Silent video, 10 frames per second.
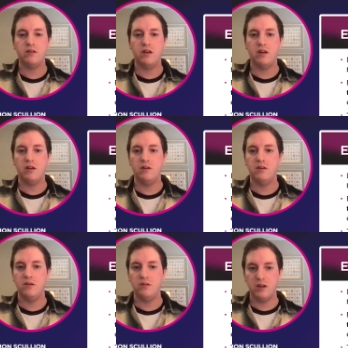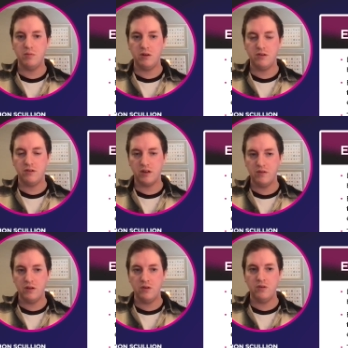your database is
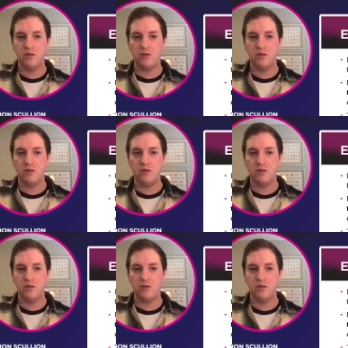giving you,